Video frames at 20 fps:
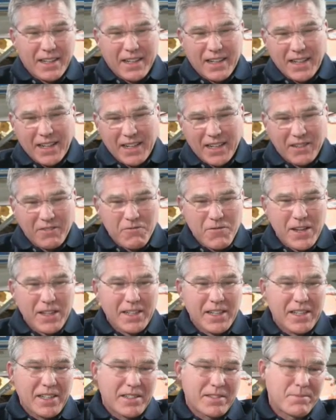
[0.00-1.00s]
uh,
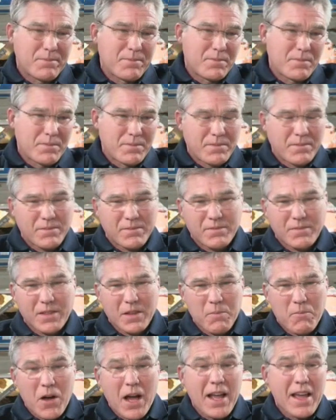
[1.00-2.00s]
really
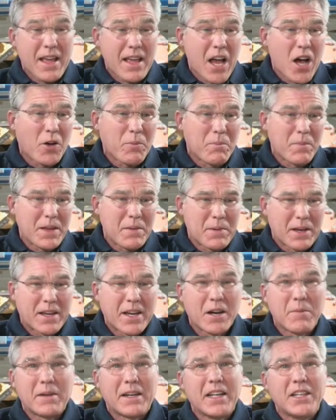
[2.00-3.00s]
probably helped me
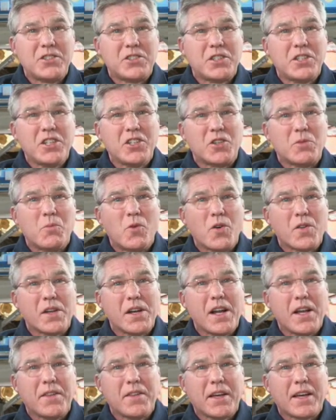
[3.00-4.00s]
become an engineer more
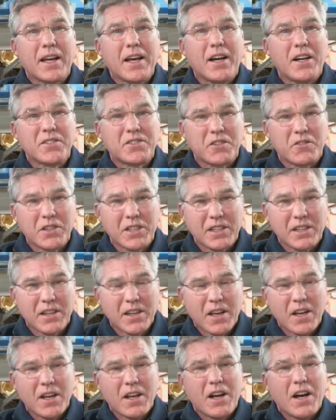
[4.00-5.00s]
than anything else. It really
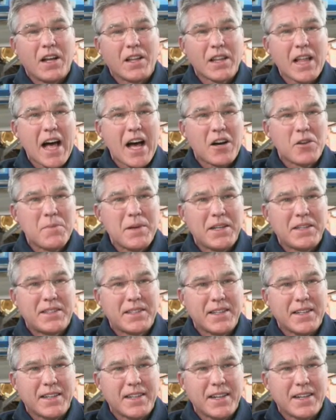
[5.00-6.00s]
allowed me
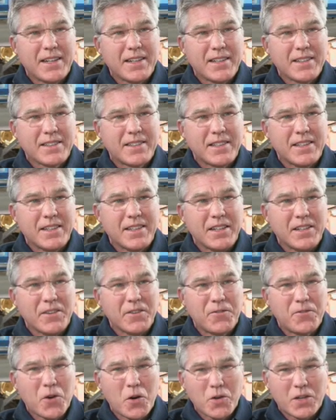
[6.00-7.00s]
to to
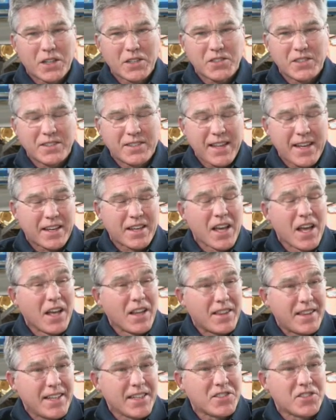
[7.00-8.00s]
focus and think
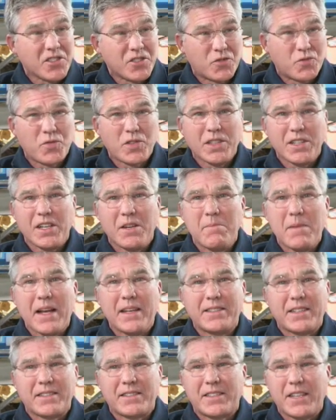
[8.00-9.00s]
this is really
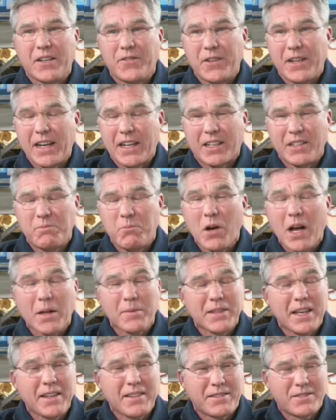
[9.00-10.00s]
amazing stuff, and I can
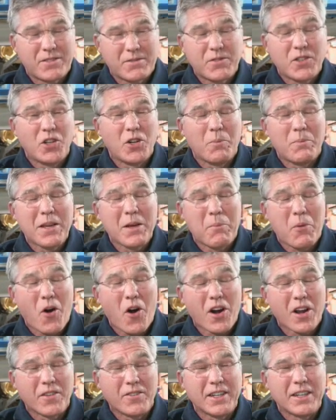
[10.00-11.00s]
probably you know be a
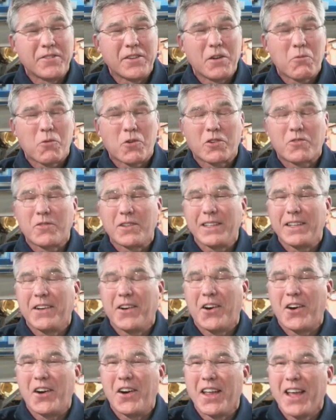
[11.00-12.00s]
part of it if I work really
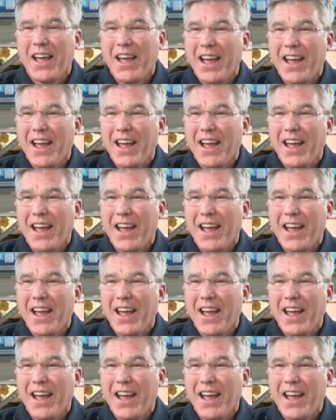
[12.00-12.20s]
hard.